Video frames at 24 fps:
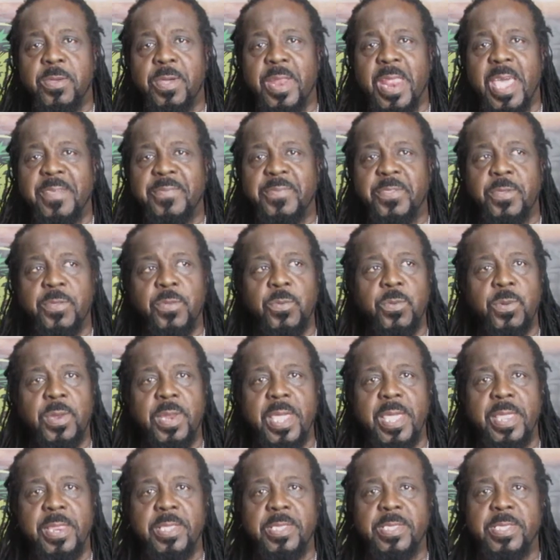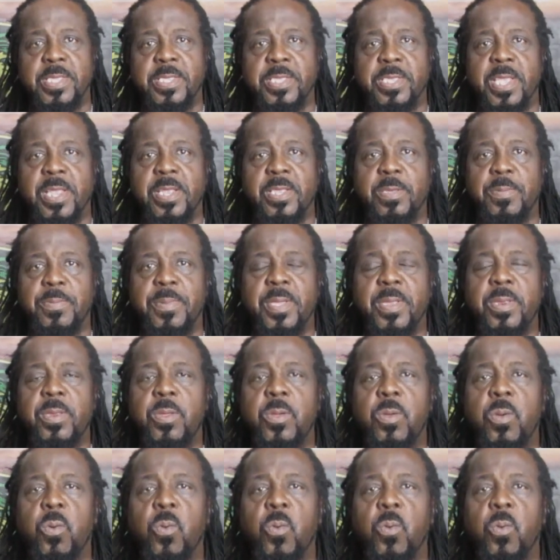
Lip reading: Good afternoon, ladies and gentlemen.